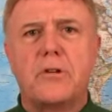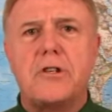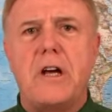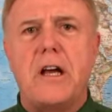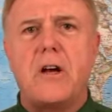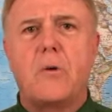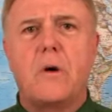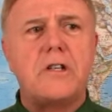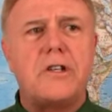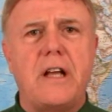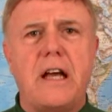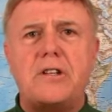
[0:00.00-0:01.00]
saying you're a
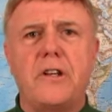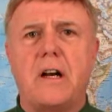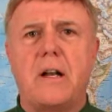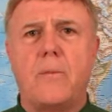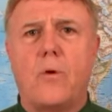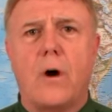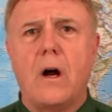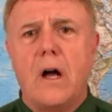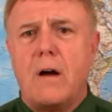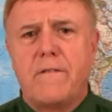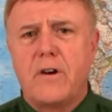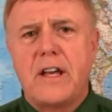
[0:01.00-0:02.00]
Russian agent anymore?
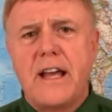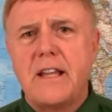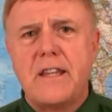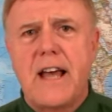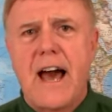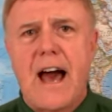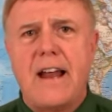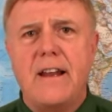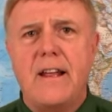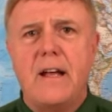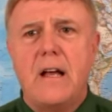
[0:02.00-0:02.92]
Forget that.